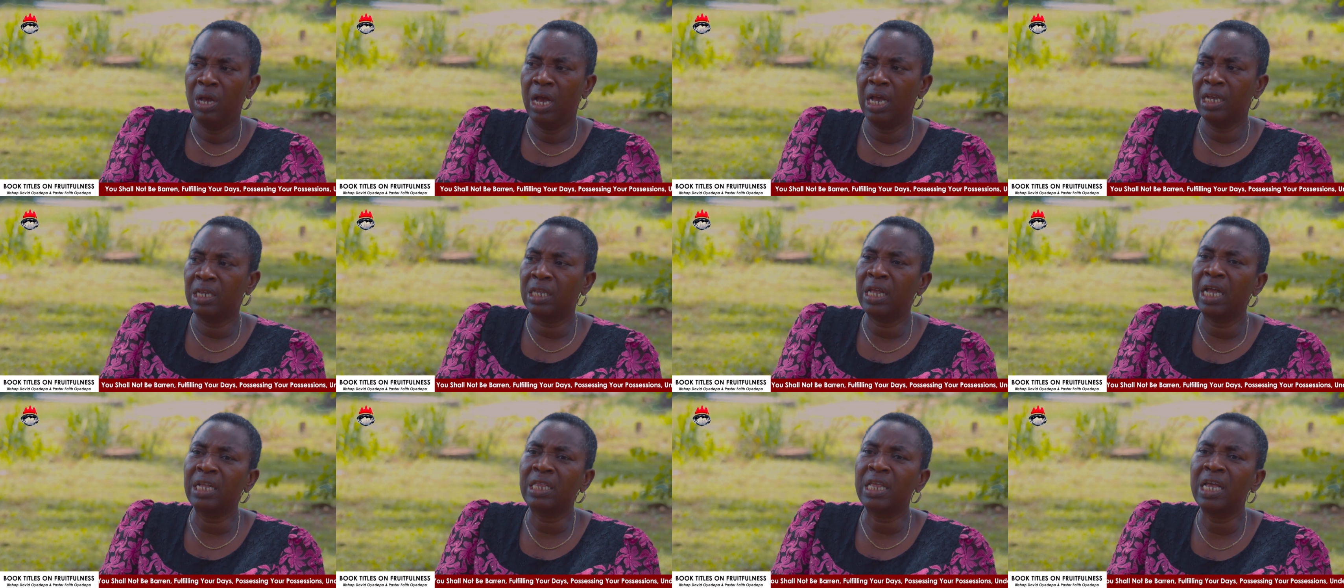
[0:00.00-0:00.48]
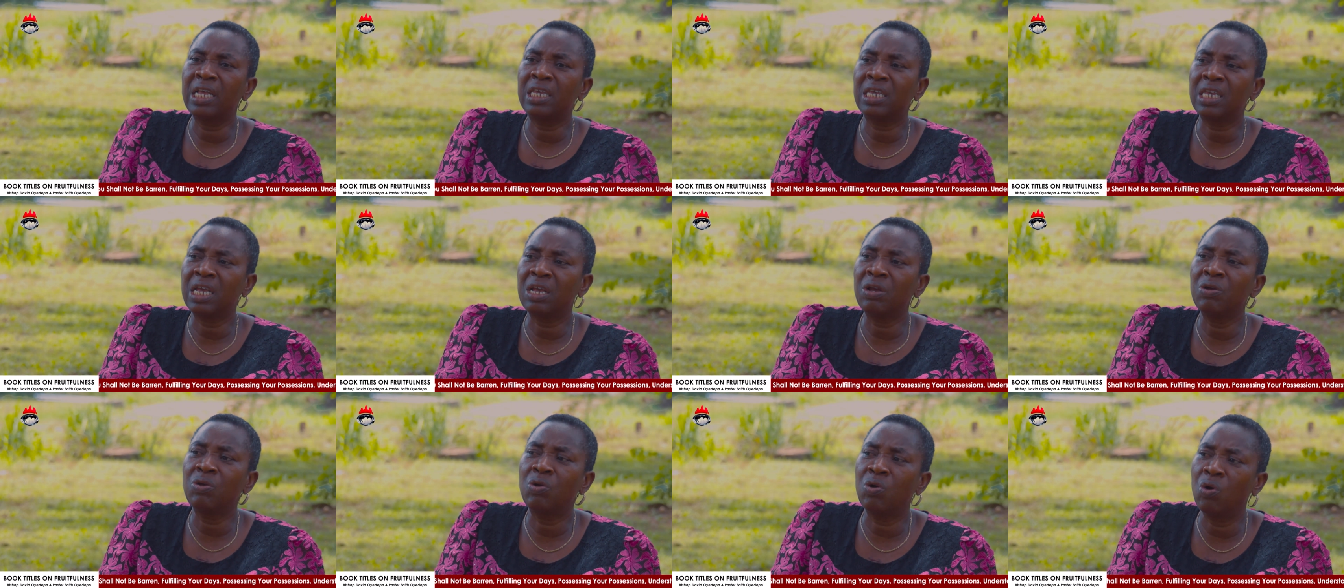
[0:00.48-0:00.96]
I started
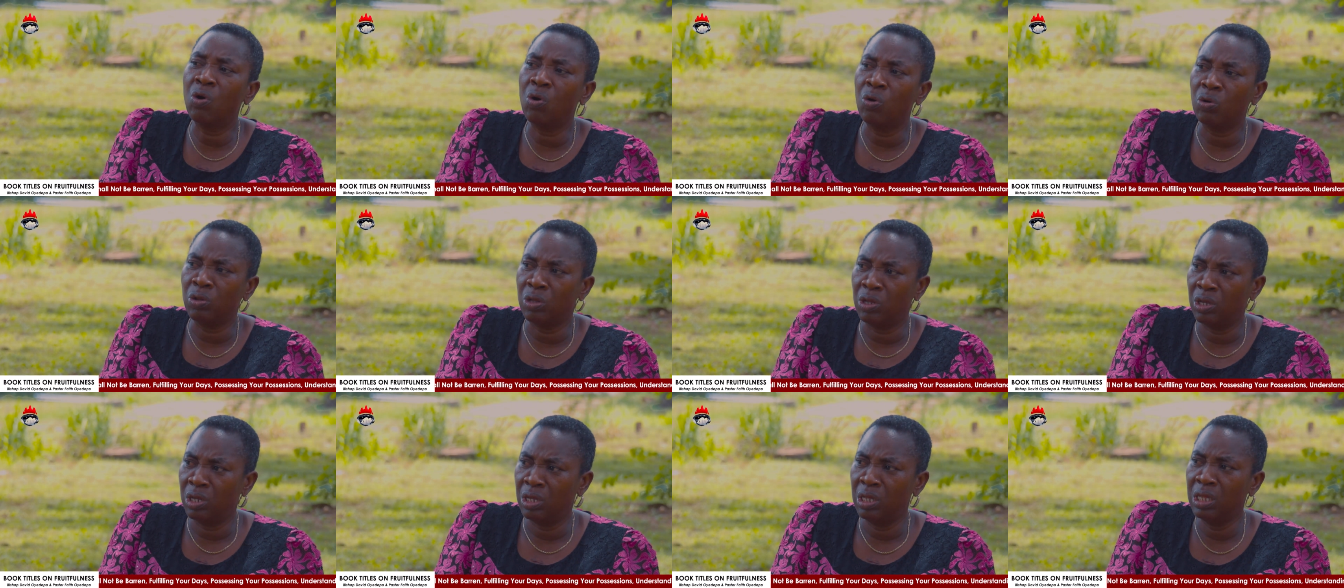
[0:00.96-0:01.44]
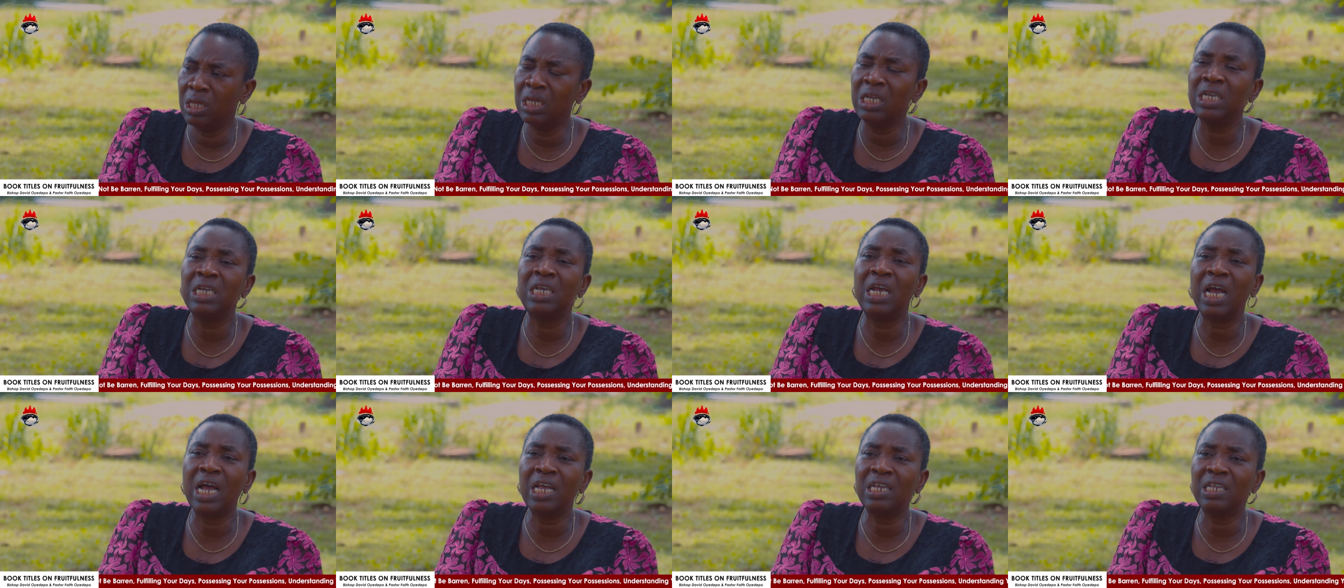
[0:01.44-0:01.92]
saying, God, the
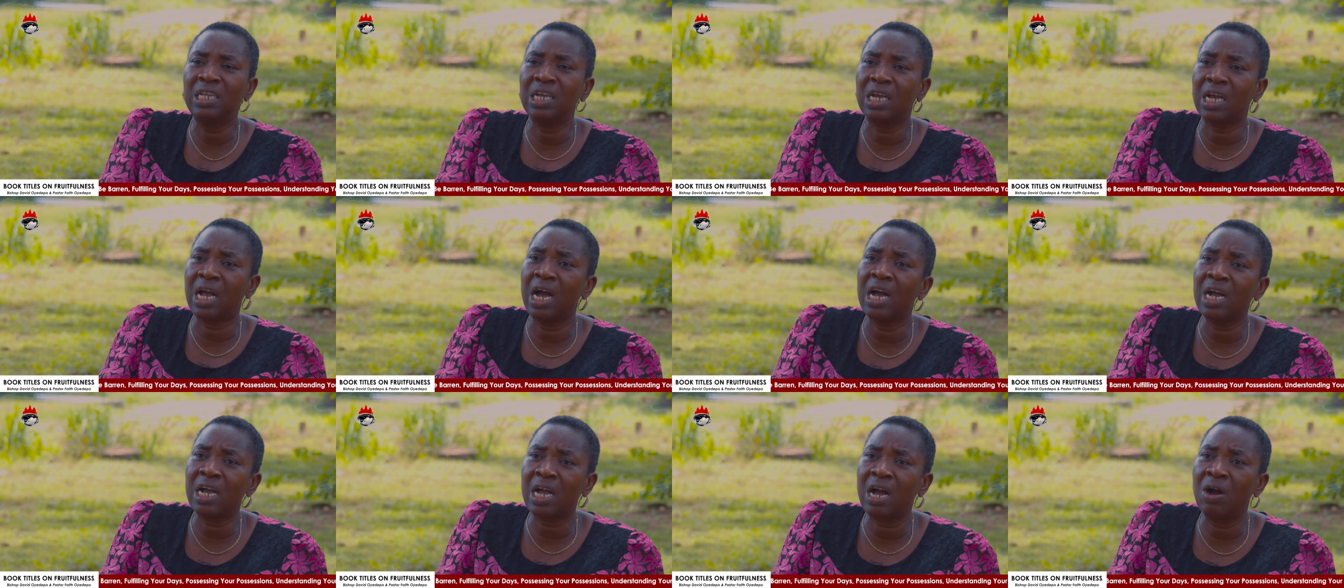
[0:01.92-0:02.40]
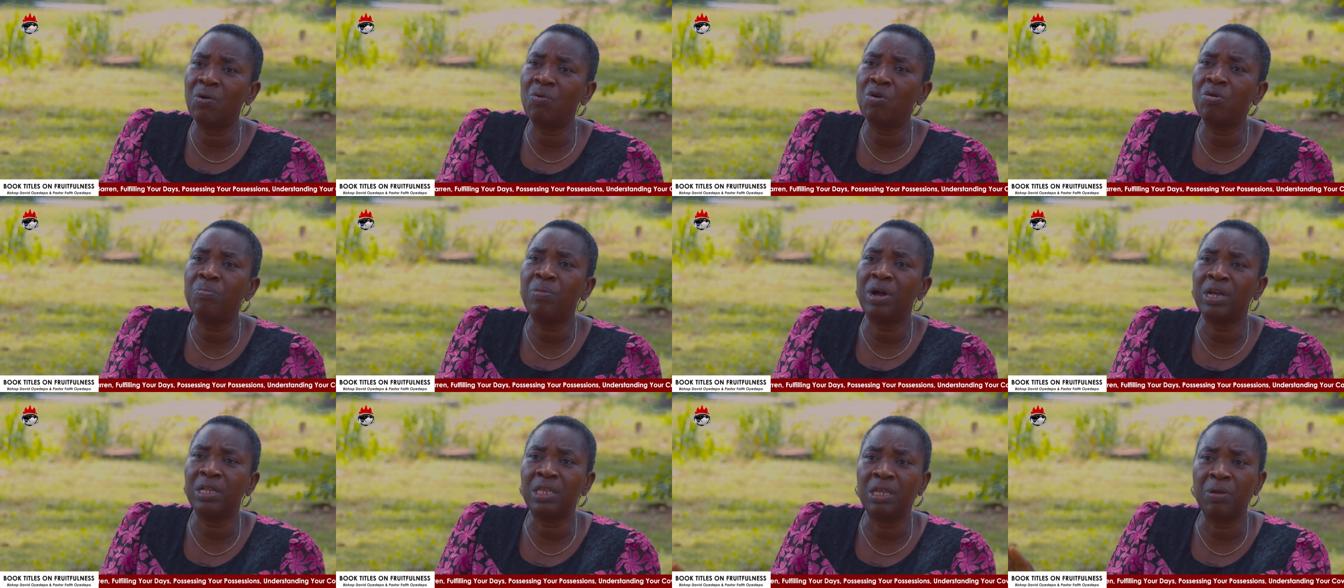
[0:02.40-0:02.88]
years, the canker
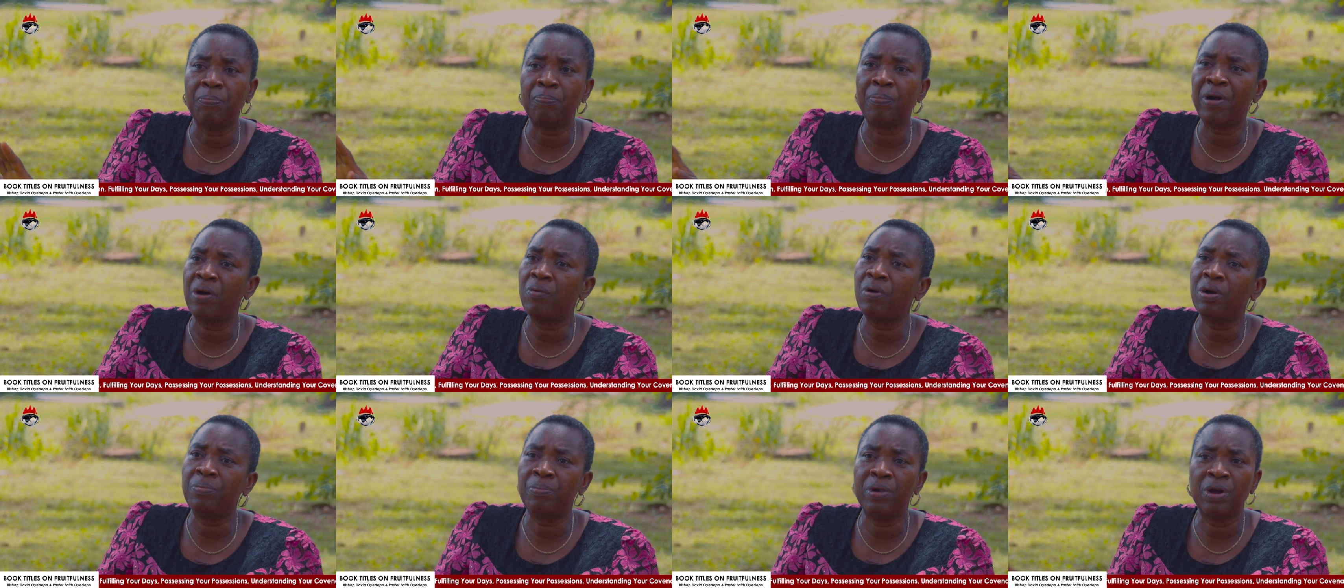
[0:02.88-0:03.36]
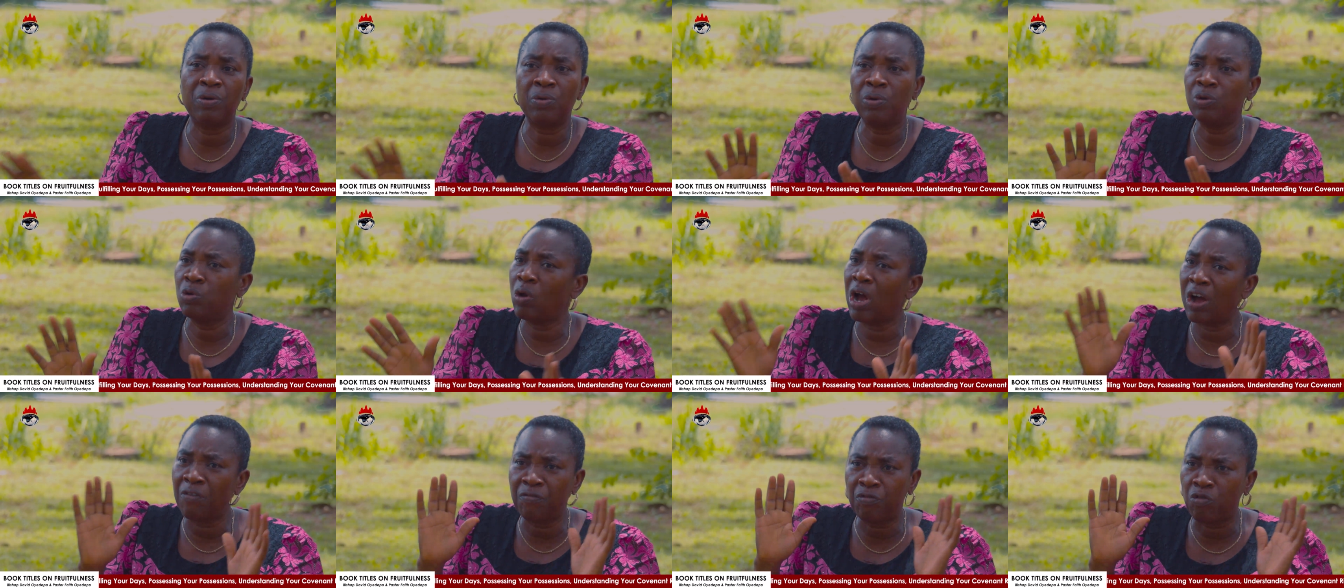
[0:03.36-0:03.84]
worm and the power worm,
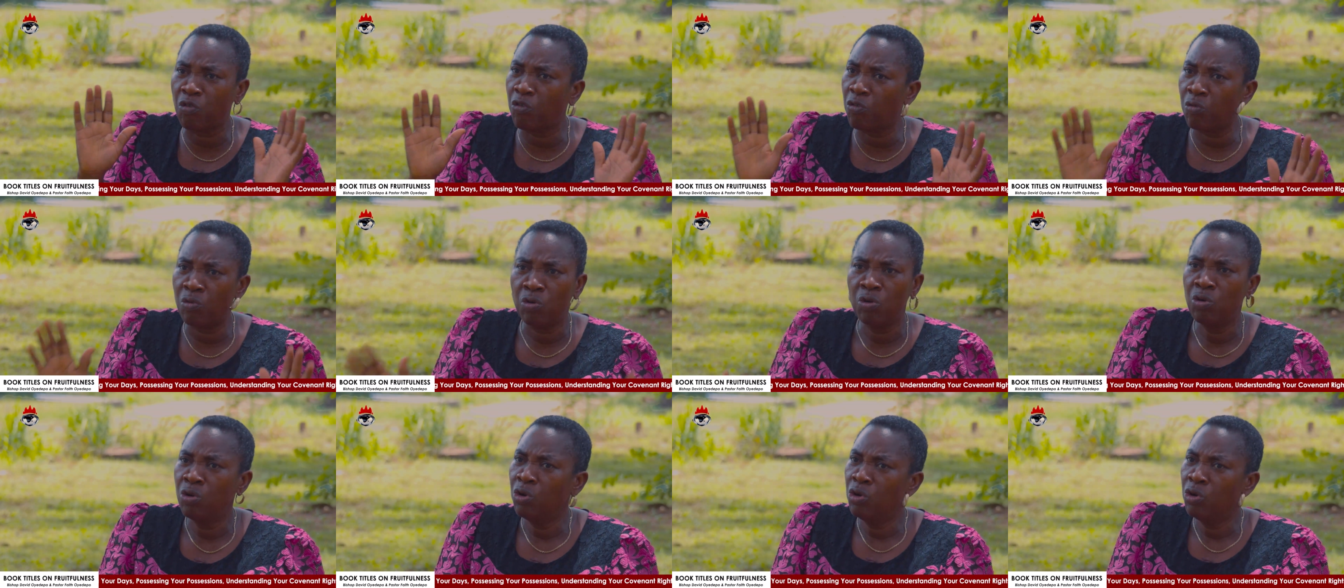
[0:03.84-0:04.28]
you have to